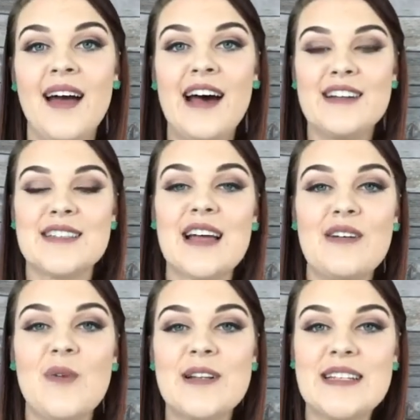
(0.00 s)
On a
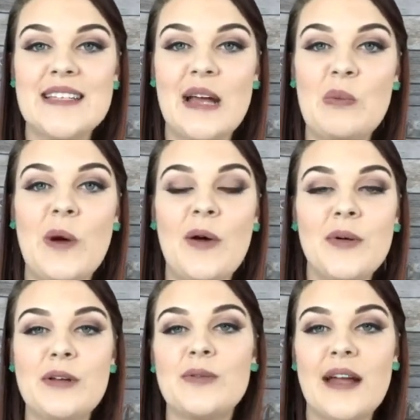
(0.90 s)
scale of 1 to 10, what
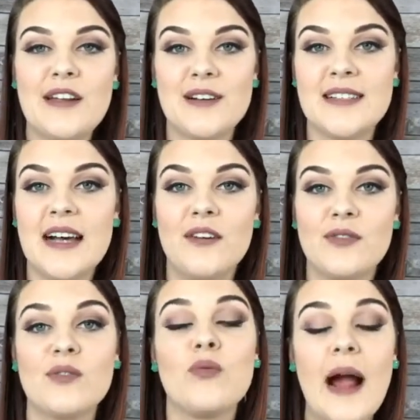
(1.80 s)
would you rate yourself
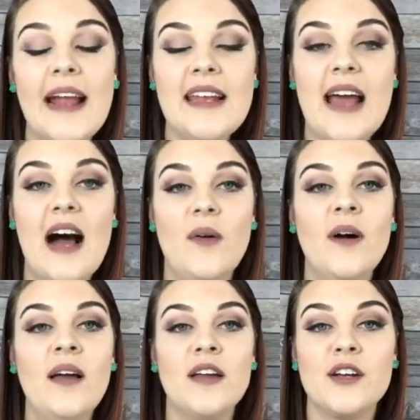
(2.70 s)
right now?